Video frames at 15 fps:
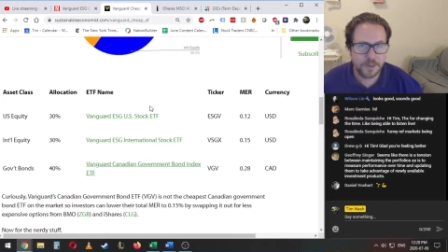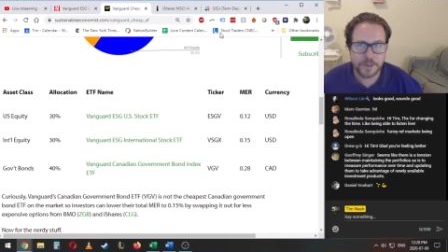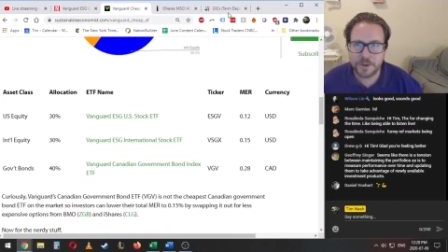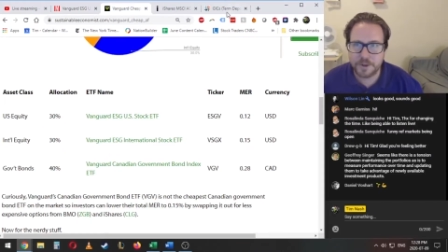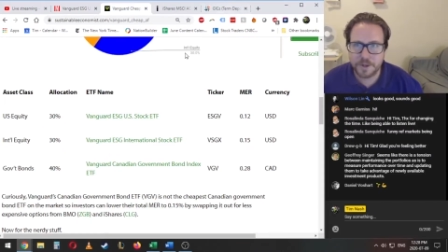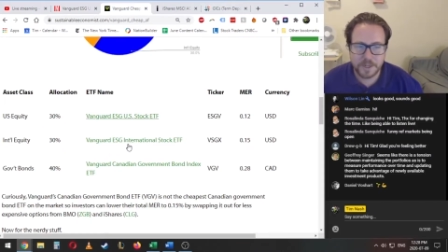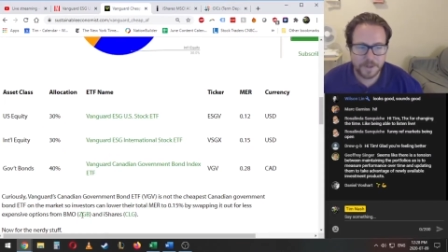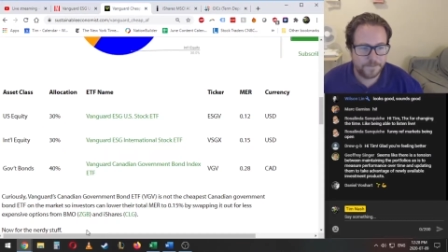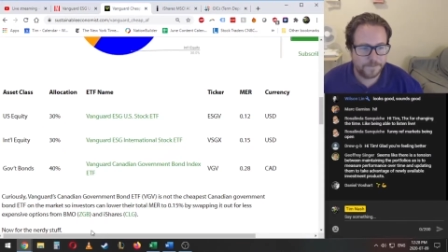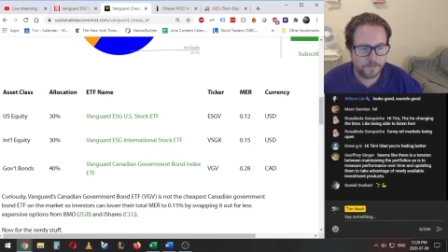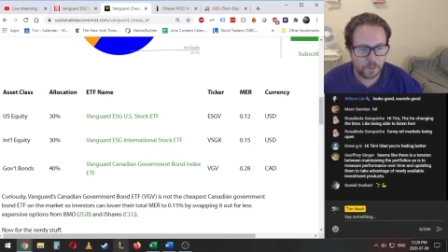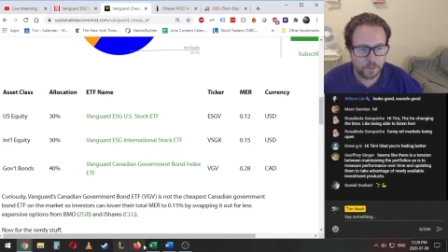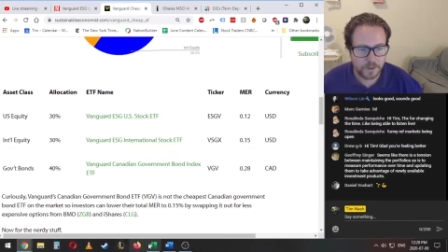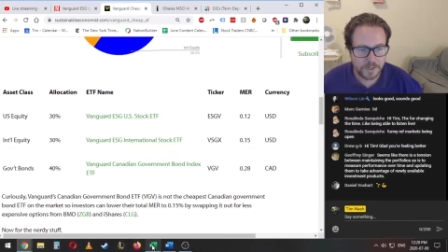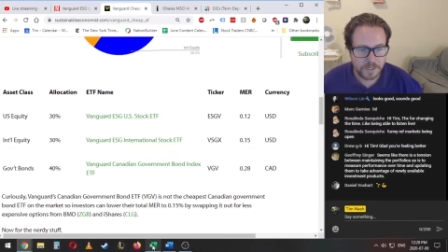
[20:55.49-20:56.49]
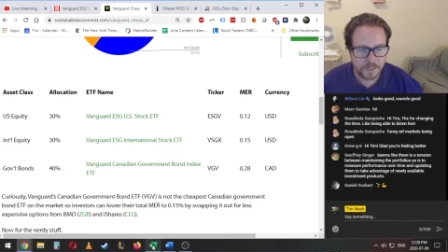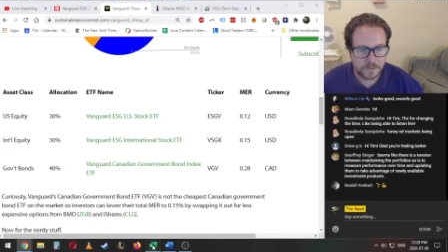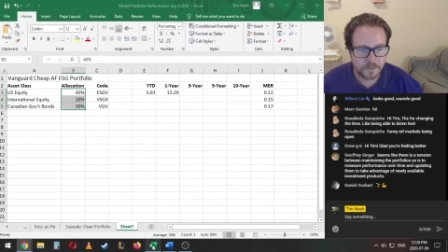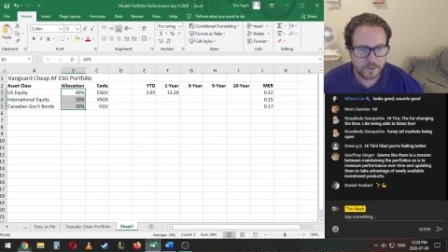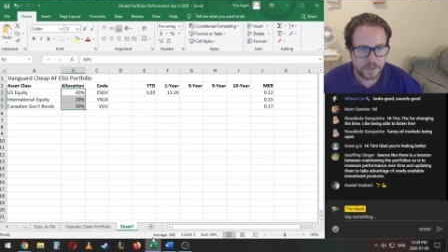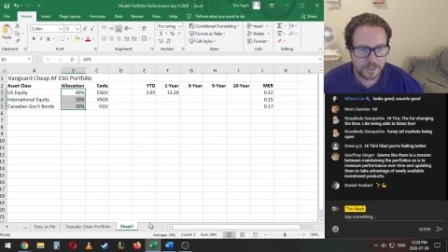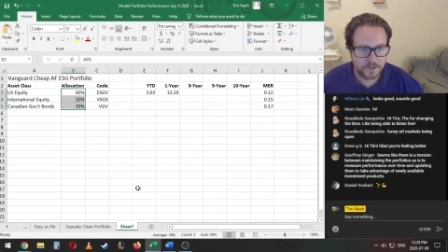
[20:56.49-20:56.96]
30, 40.
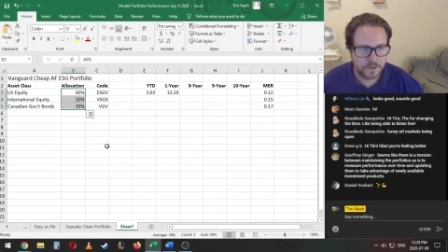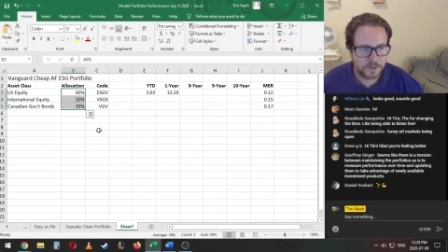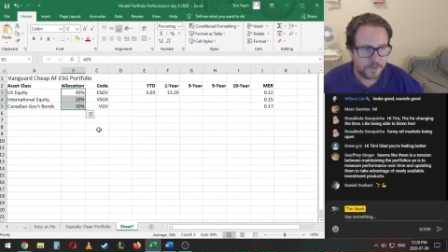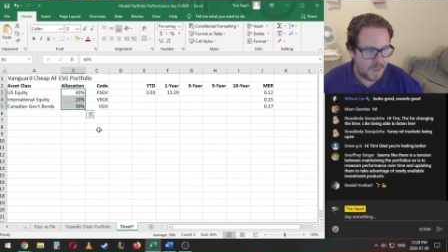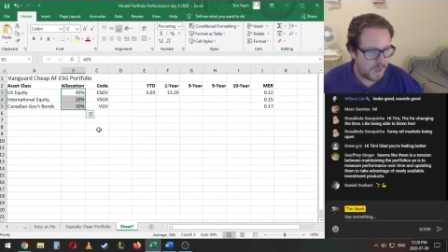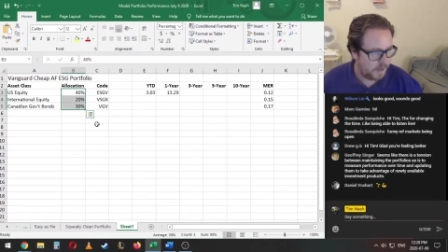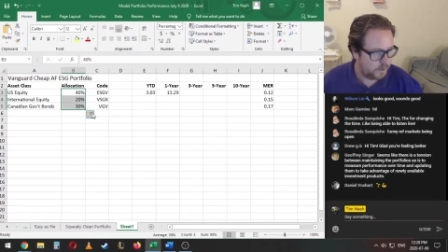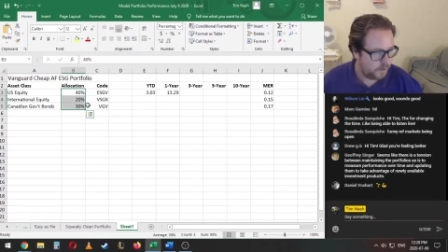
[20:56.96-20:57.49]
So let's do that.